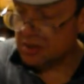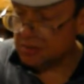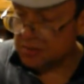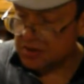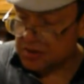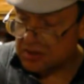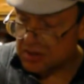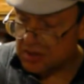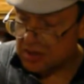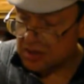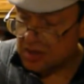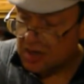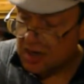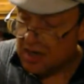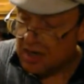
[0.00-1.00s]
Cumin
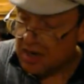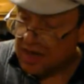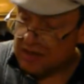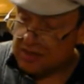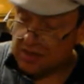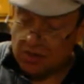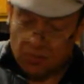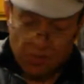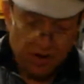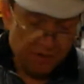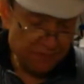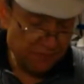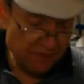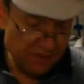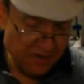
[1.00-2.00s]
seed adds a
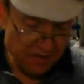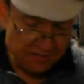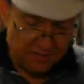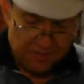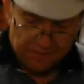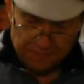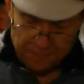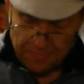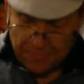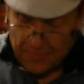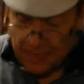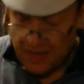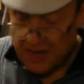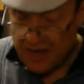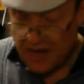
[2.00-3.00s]
great flavor,
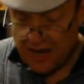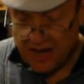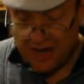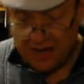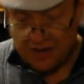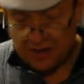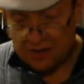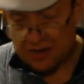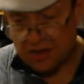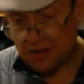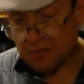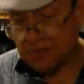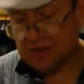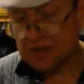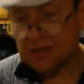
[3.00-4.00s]
and
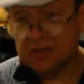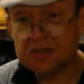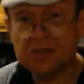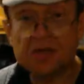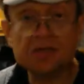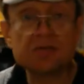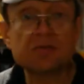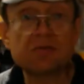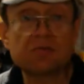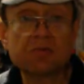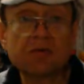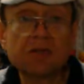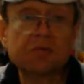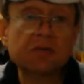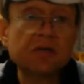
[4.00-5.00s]
cumin seed is also
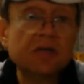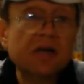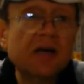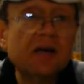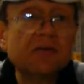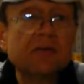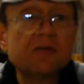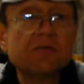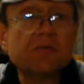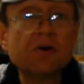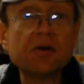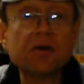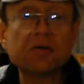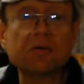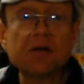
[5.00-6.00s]
really, really healthy
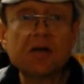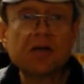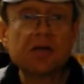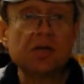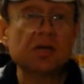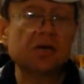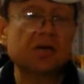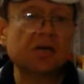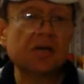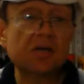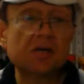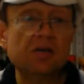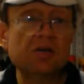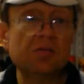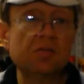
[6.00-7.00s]
for you. You can
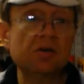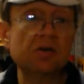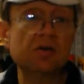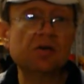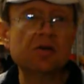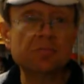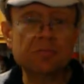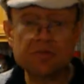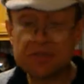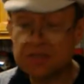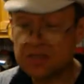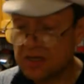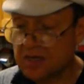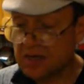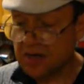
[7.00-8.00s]
get cumin or cumin
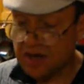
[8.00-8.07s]
seed.